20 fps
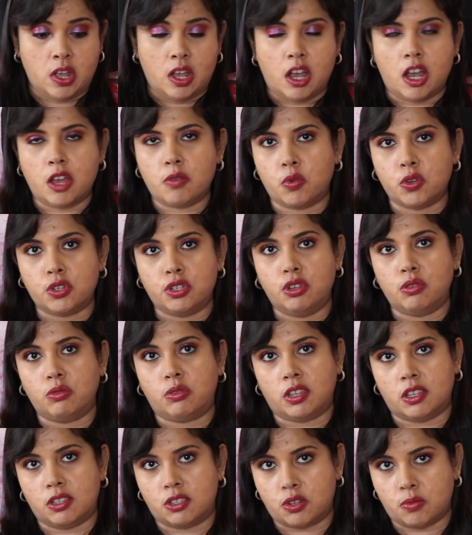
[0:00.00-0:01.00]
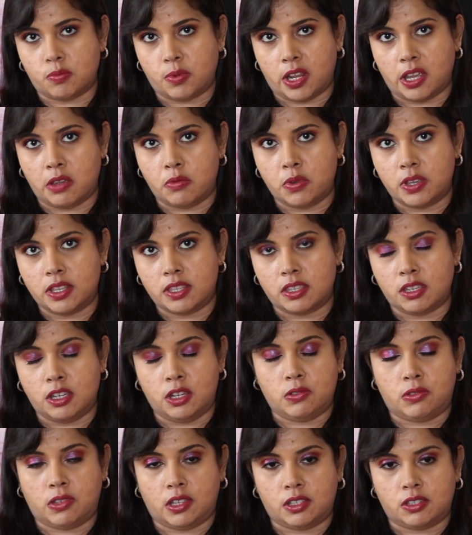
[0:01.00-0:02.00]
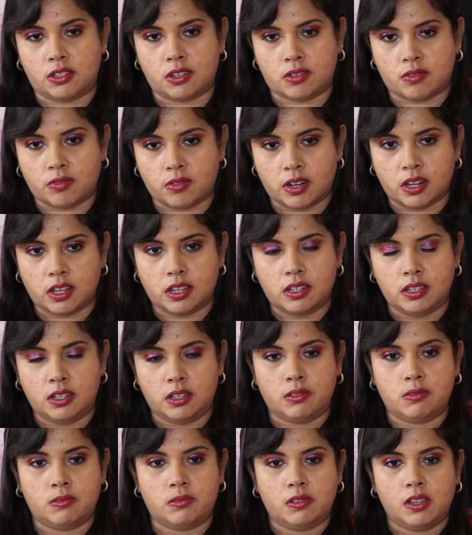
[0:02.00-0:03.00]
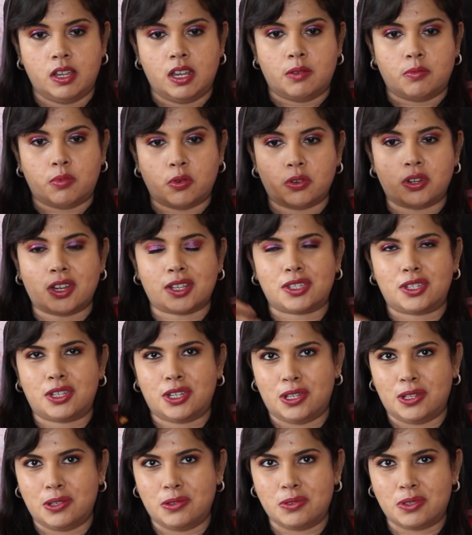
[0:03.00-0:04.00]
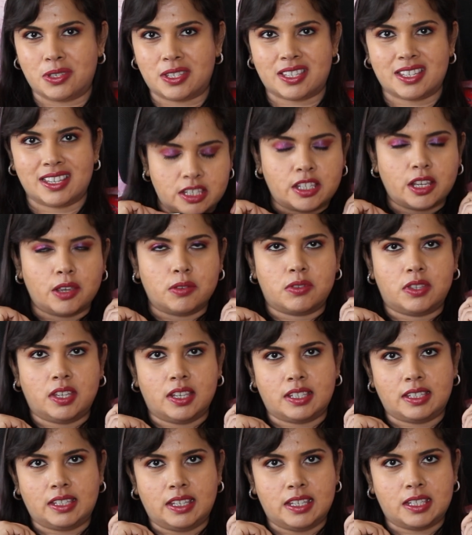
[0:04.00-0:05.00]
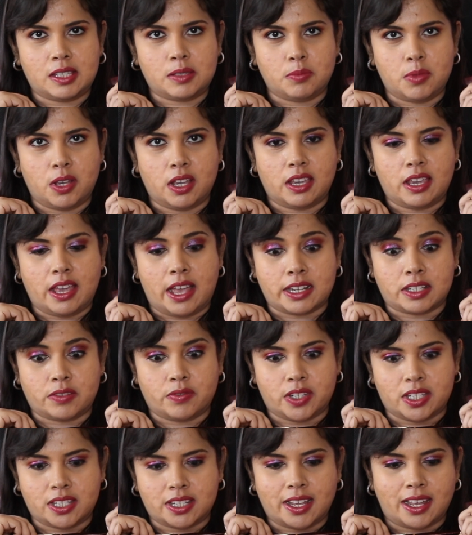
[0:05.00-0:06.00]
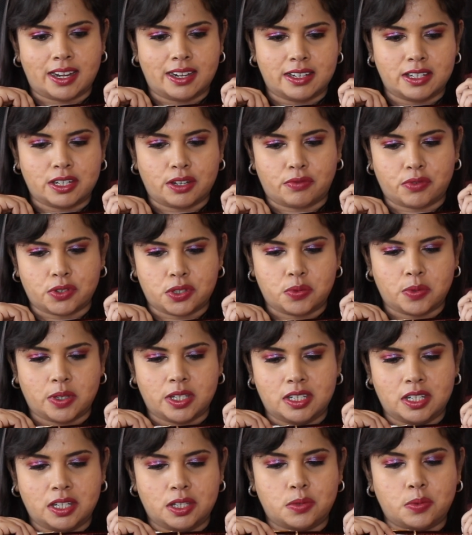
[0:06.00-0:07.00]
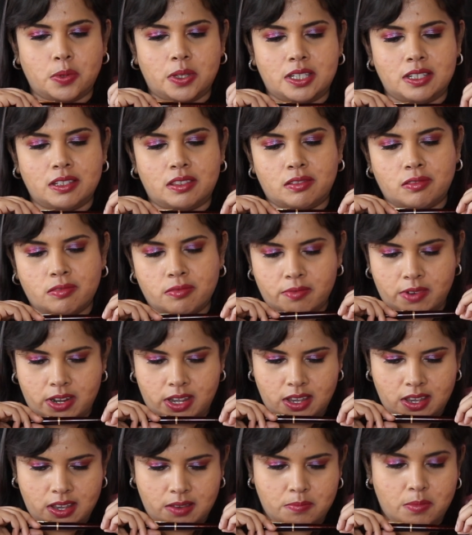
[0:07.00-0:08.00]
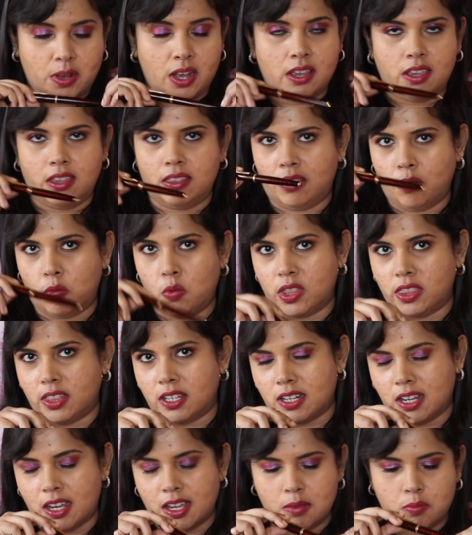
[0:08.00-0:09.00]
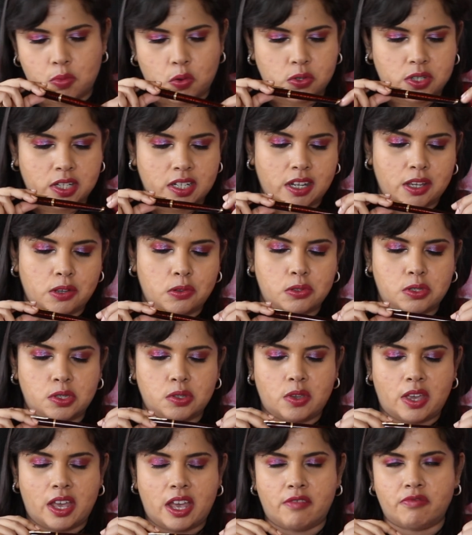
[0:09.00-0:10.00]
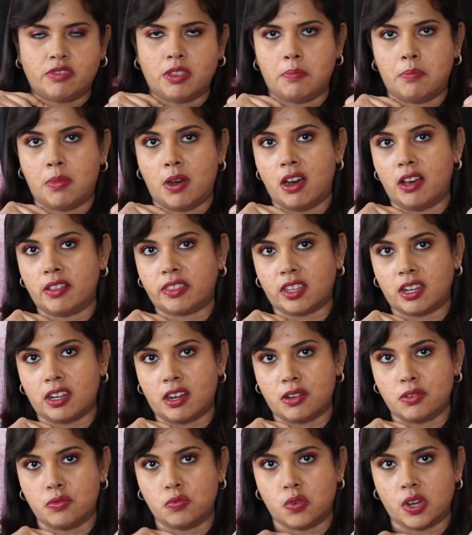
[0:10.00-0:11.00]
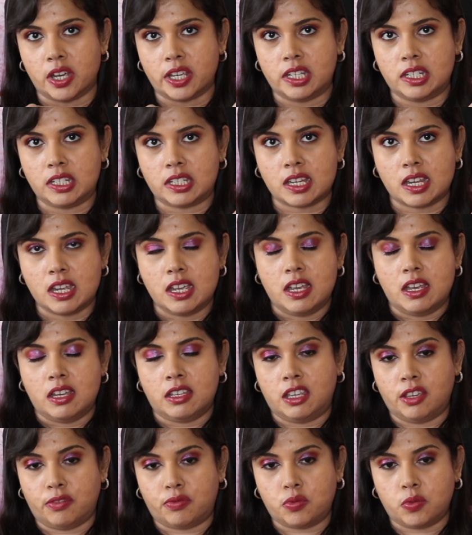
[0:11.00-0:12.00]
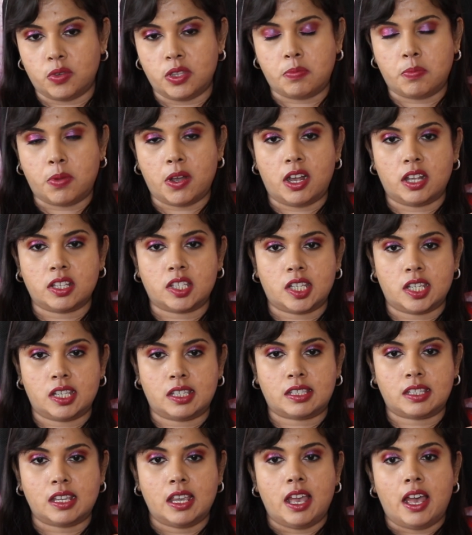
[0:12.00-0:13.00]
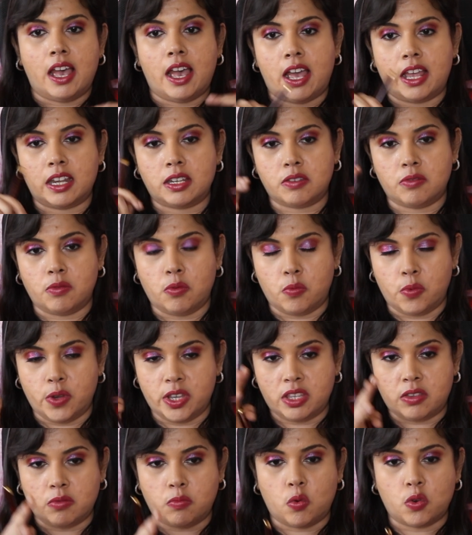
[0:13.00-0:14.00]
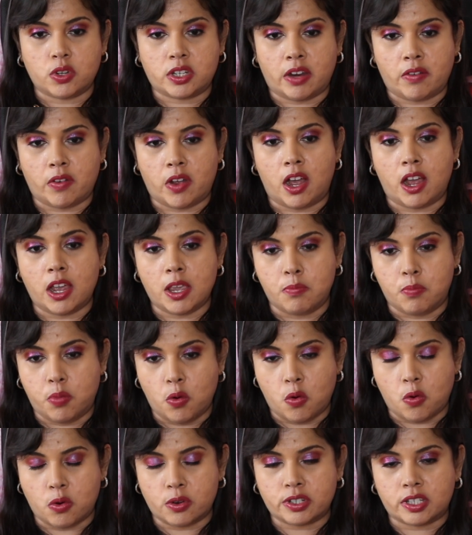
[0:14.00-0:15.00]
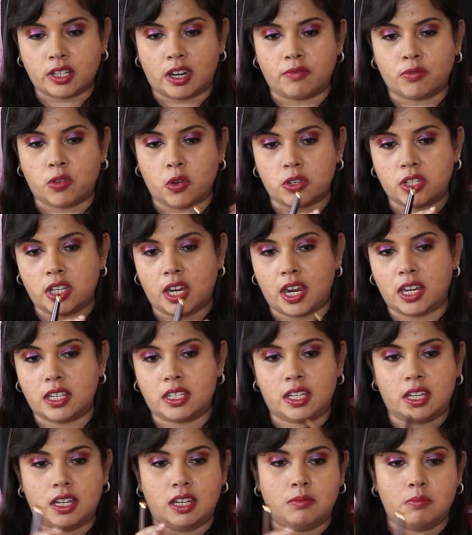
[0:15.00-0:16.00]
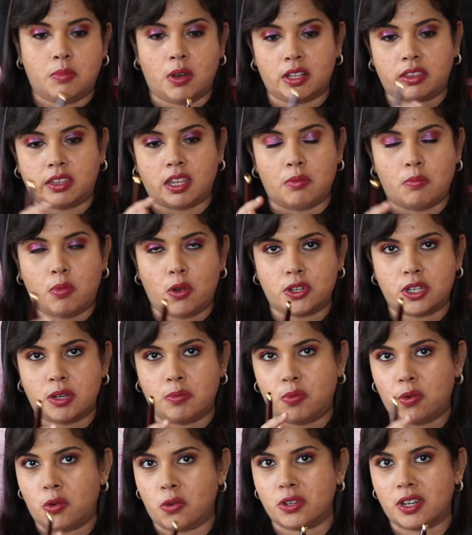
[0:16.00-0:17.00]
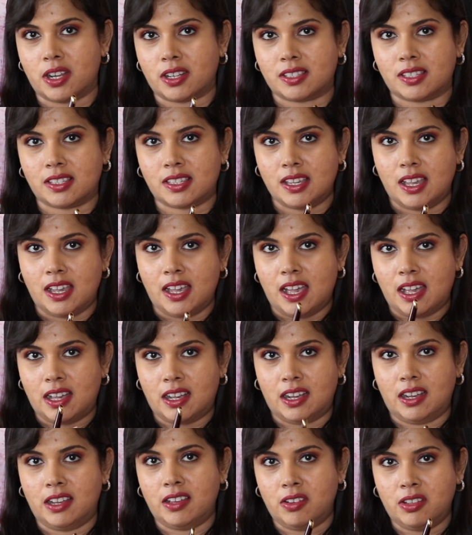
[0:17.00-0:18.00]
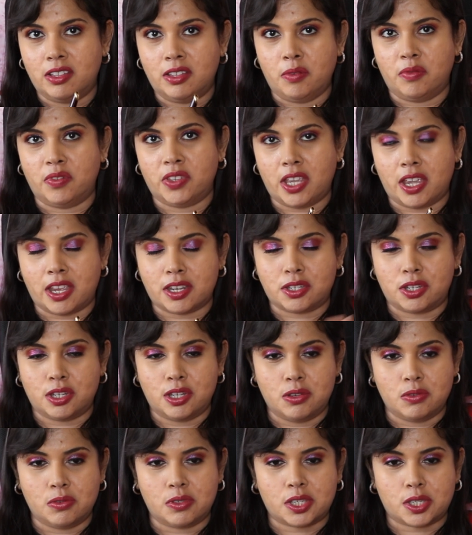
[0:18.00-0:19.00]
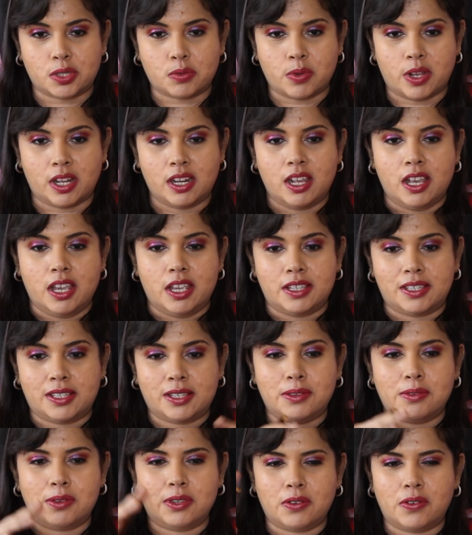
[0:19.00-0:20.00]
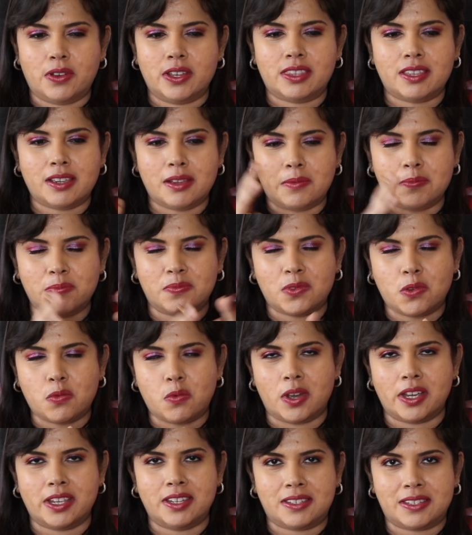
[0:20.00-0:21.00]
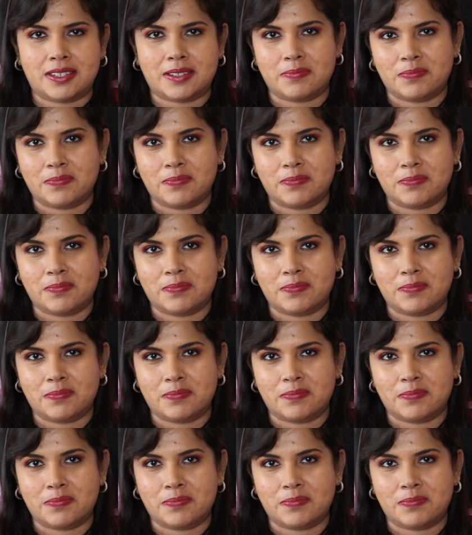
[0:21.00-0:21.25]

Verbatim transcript: I want new things to play with, new things to try, new products to use. So this is my advent calendar for twenty twenty-three, my the one that I bought. And I also have the Bath and Unwind gift with purchase. And with whatever I bought, I've got eighteen bath and body products uh, over there to use as well. So, you know, I think I'm quite...